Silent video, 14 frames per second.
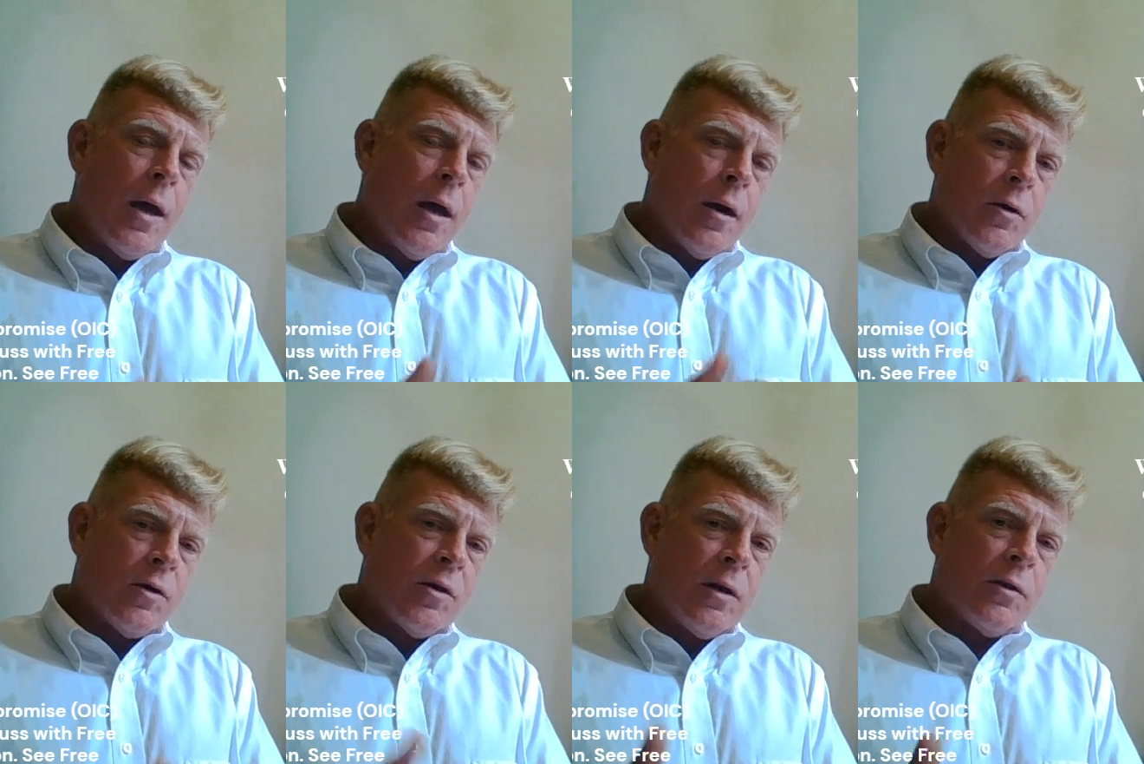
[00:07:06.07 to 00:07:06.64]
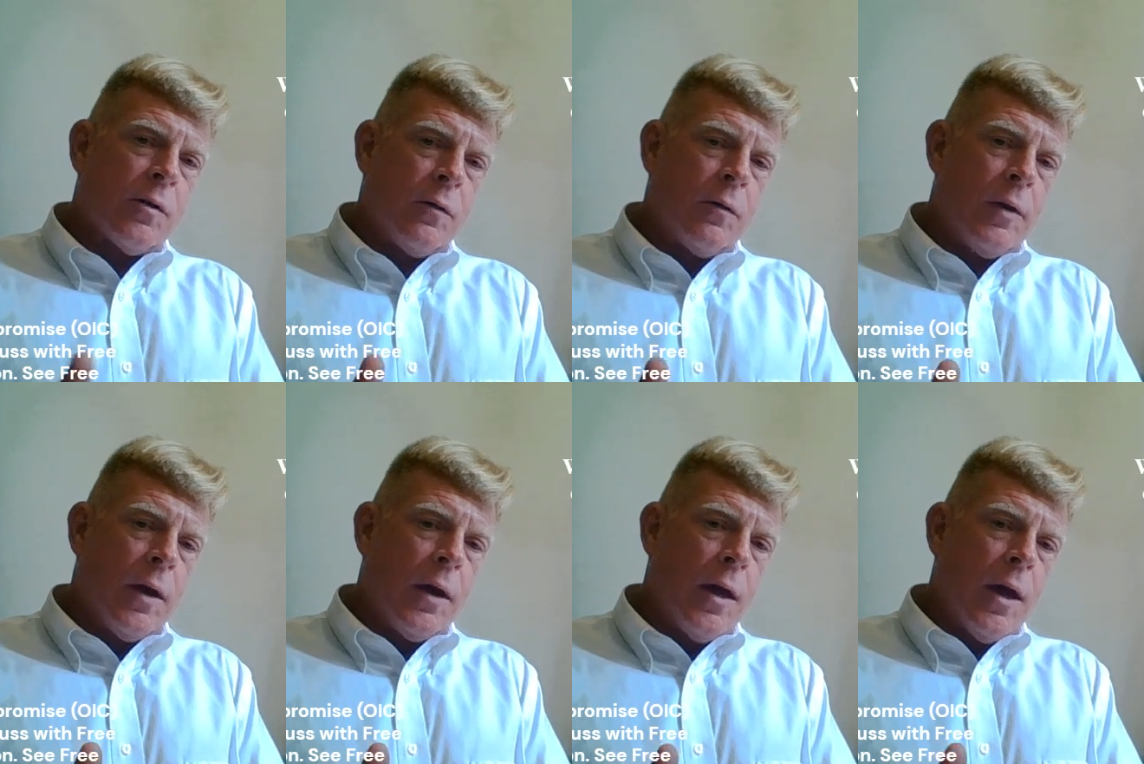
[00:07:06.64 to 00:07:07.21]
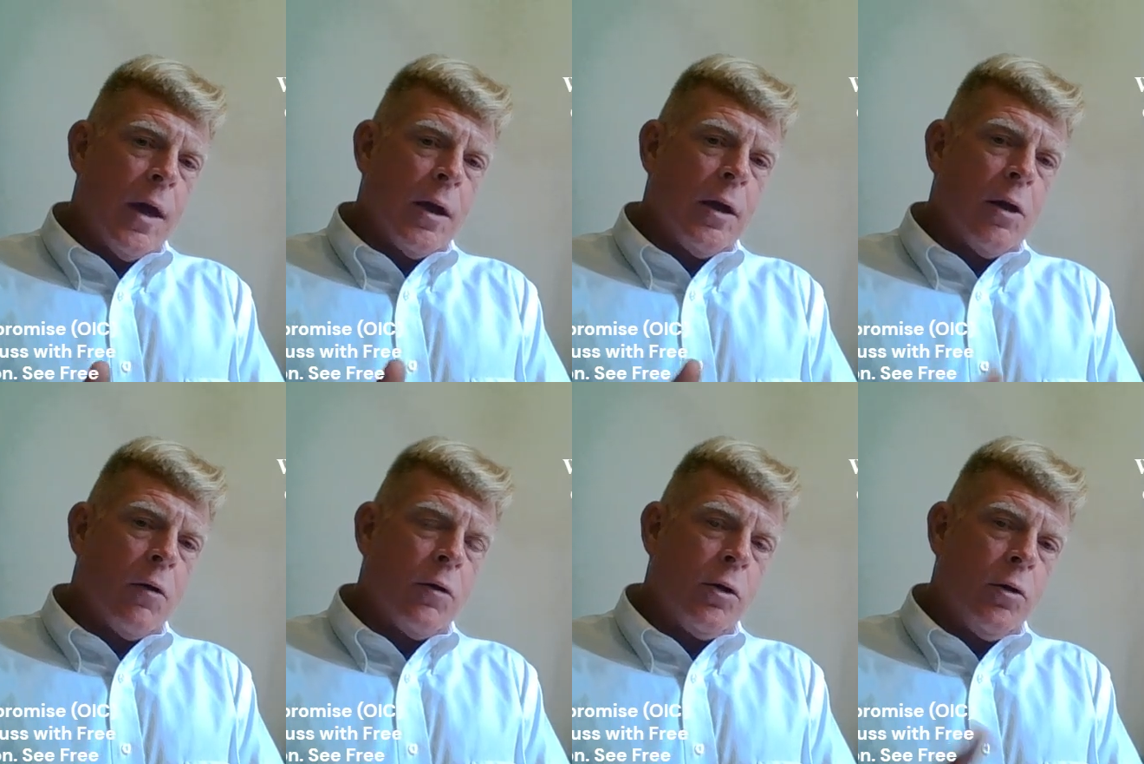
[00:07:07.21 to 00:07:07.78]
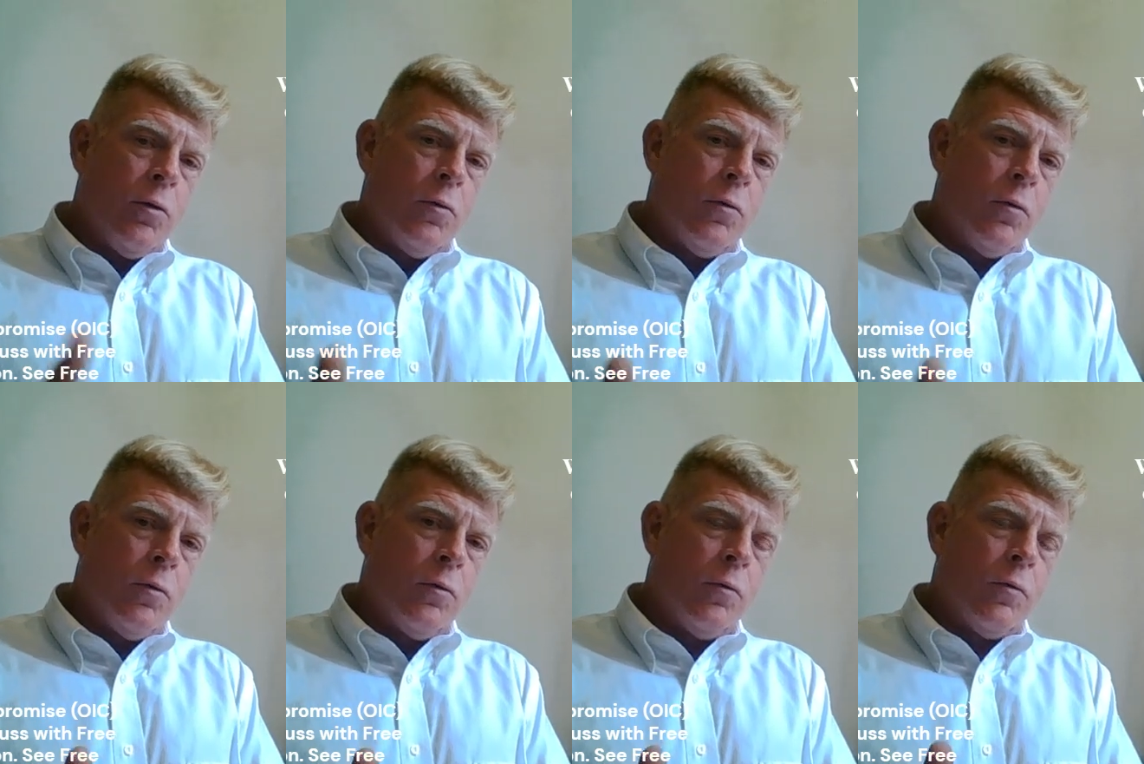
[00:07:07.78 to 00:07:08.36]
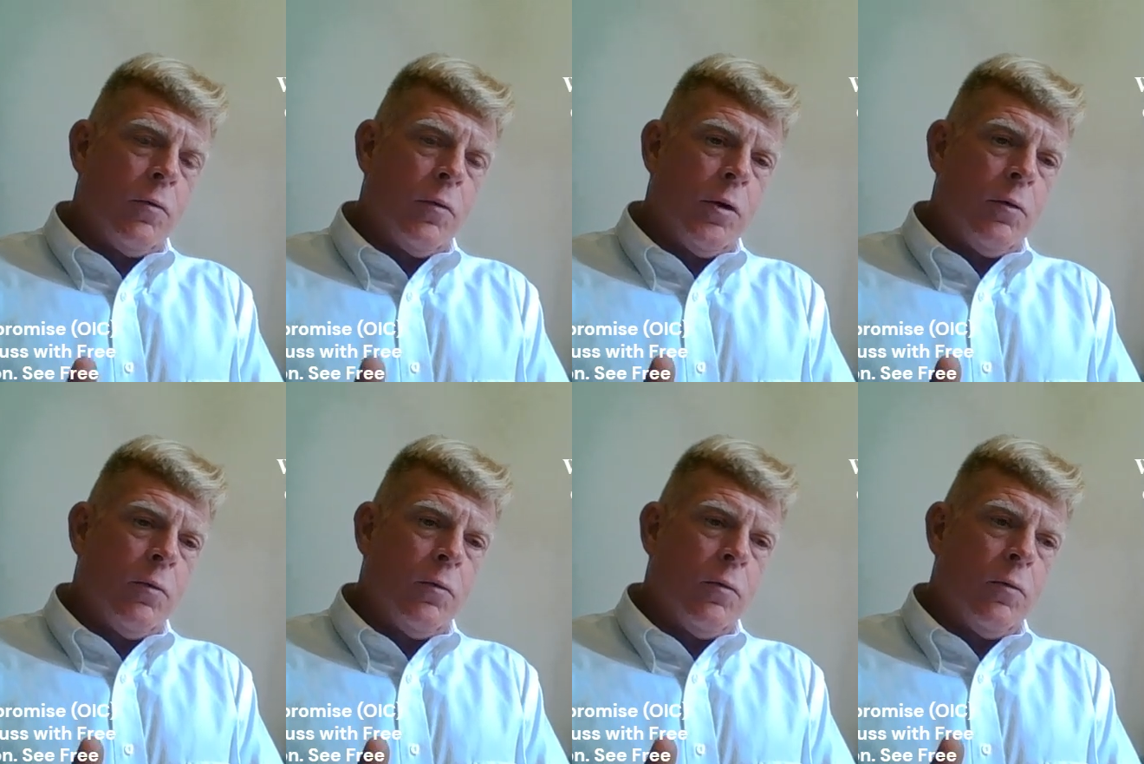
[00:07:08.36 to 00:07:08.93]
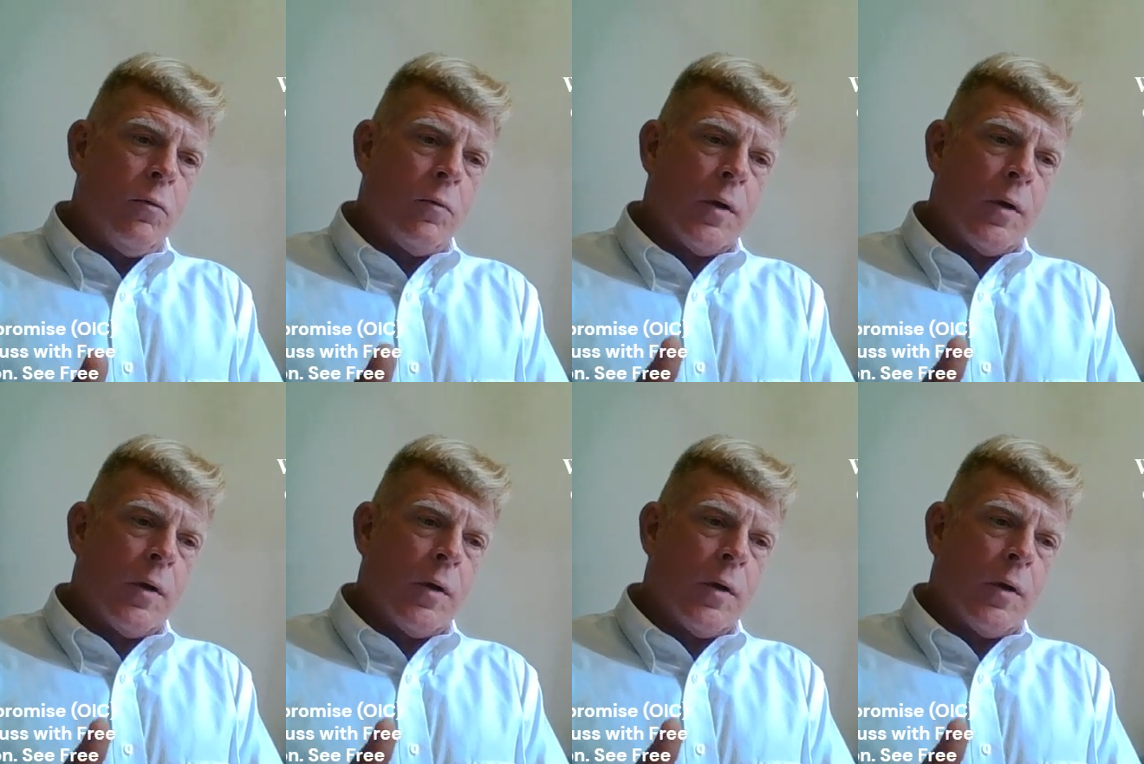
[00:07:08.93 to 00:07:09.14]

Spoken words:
essentially, you